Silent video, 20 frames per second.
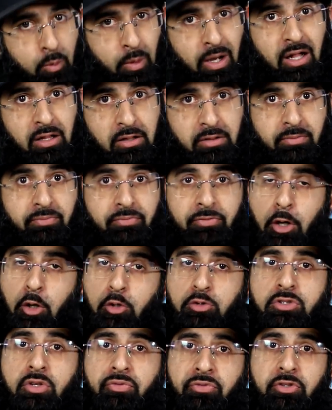Well,
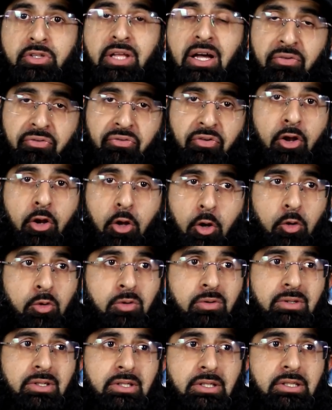those of you that
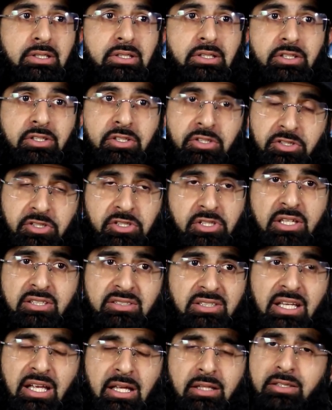follow
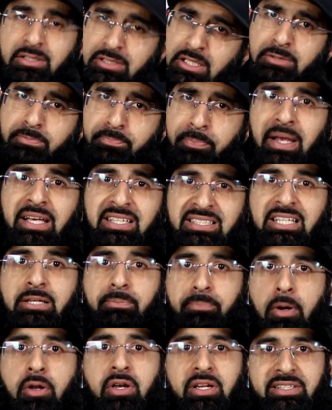just eh, just basic
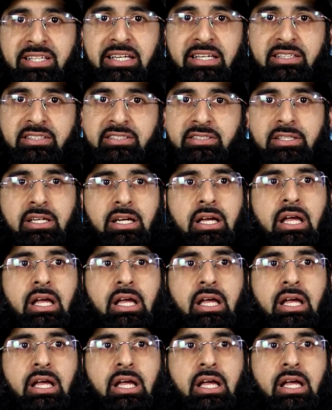politics,